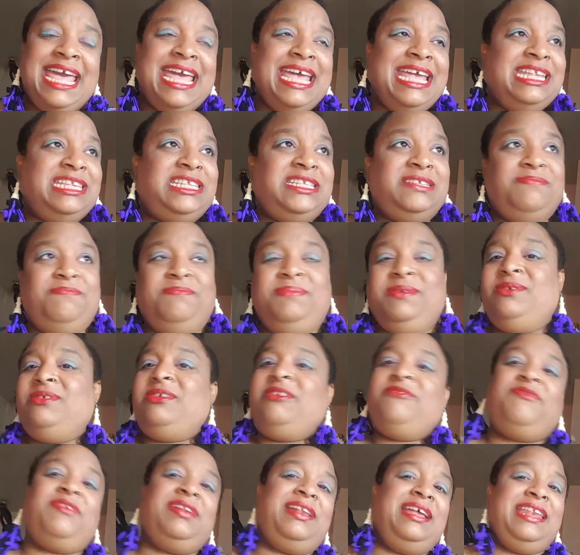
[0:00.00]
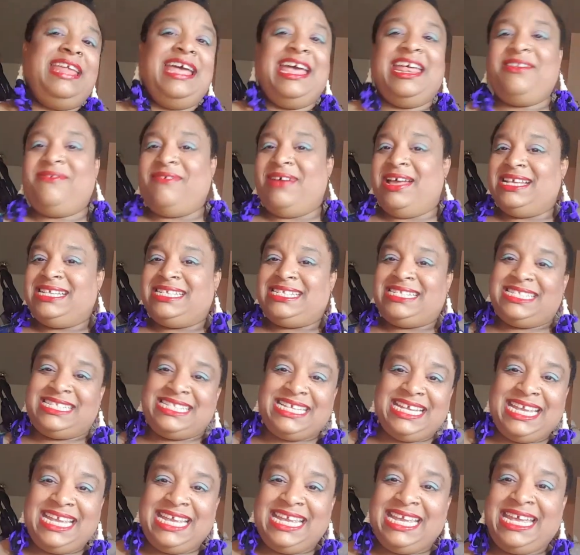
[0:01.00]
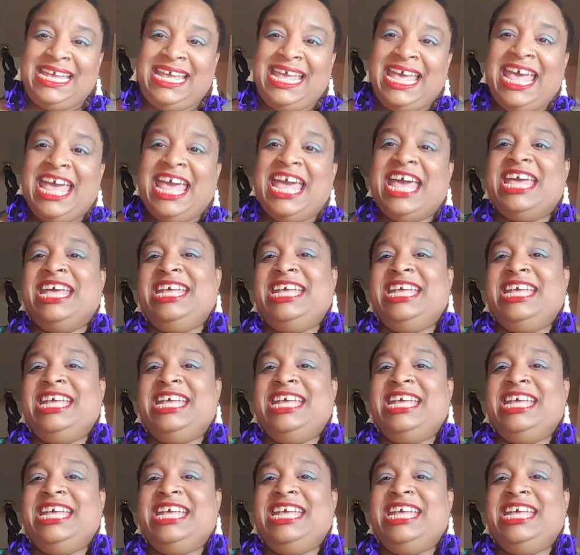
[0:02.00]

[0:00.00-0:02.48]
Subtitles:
It's beautiful in NYC.